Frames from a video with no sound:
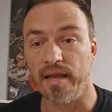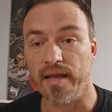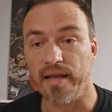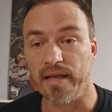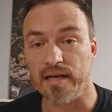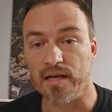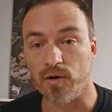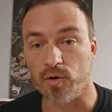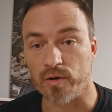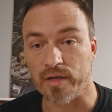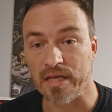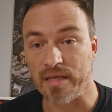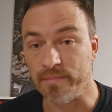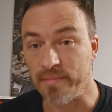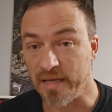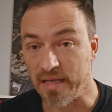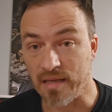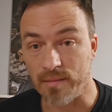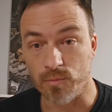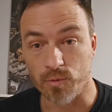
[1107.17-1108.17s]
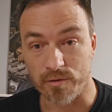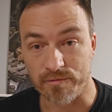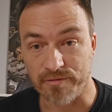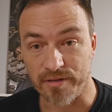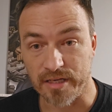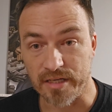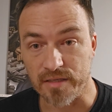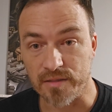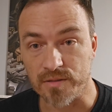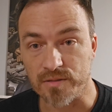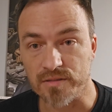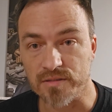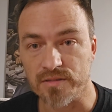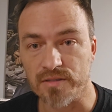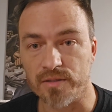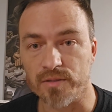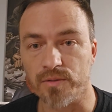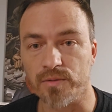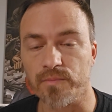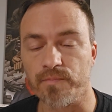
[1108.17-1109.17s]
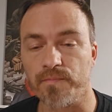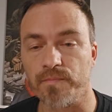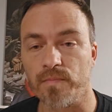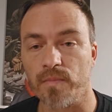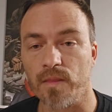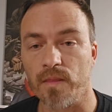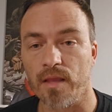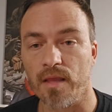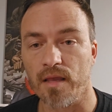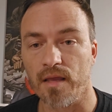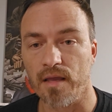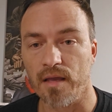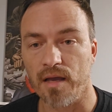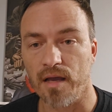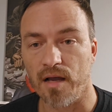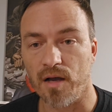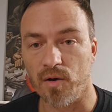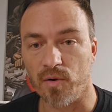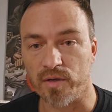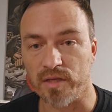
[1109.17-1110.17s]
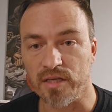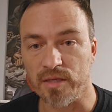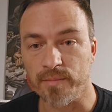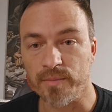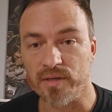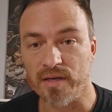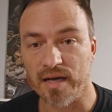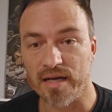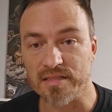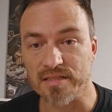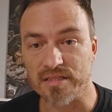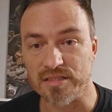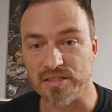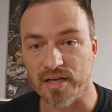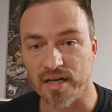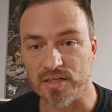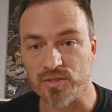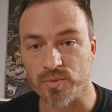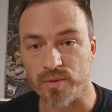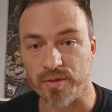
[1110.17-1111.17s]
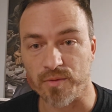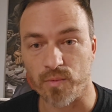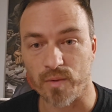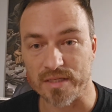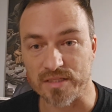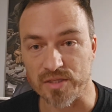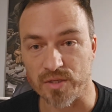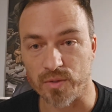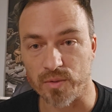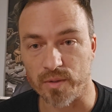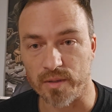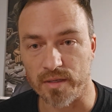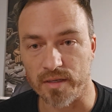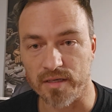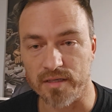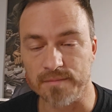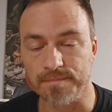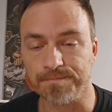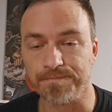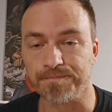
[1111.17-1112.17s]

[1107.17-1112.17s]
and I'll keep making more videos, so I'll keep you guys in touch with what's going on.